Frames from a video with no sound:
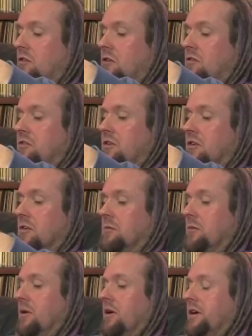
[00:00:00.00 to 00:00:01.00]
two foot
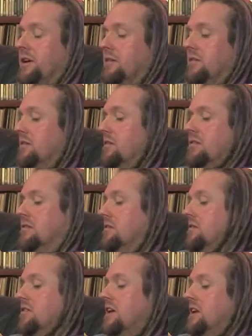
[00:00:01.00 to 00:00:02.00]
by
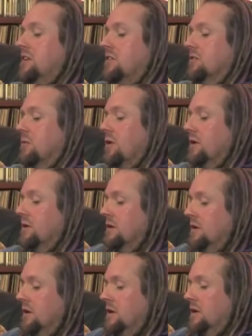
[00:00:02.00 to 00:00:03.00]
ten inches wide,
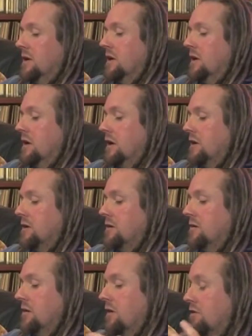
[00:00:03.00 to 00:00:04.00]

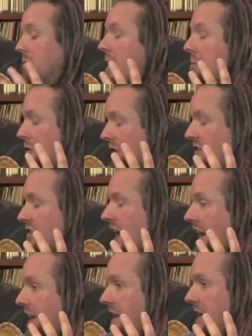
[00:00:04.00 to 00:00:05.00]
and I remember
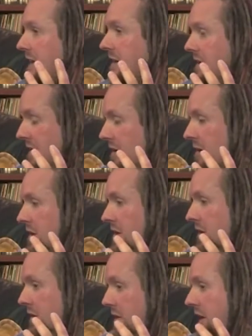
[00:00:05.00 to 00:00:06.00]
exactly
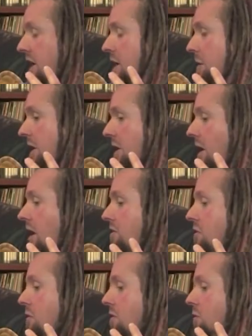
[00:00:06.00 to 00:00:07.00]
thinking about it
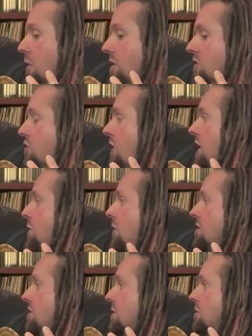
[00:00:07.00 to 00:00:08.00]
afterwards, what this tray
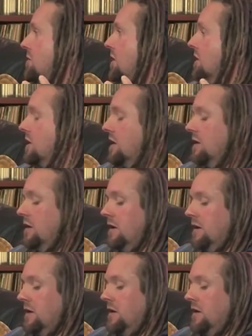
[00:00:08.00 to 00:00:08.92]
was. It was like a,